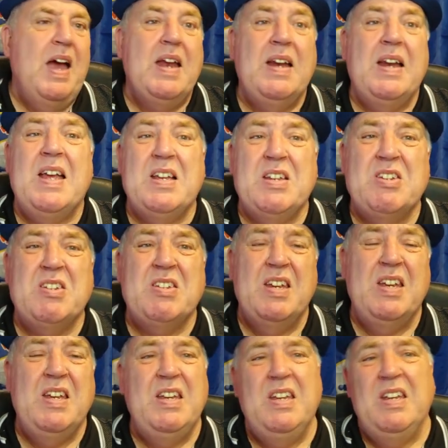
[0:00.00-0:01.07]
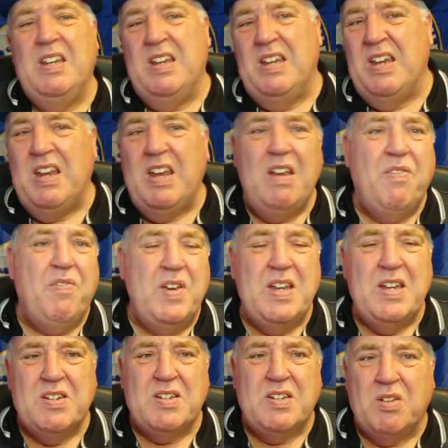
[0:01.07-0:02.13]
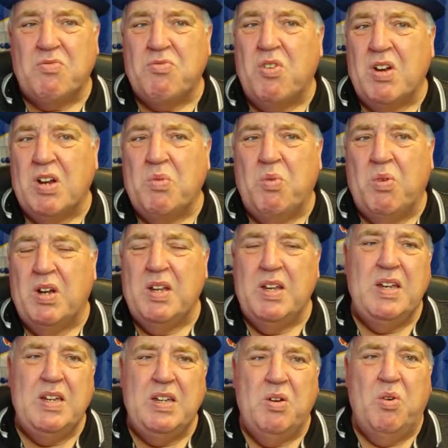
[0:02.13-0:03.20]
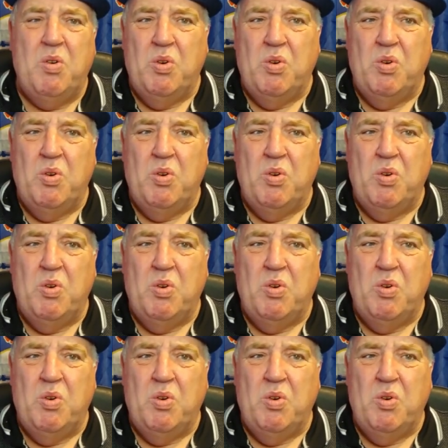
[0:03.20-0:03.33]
and let us see if he is the right quality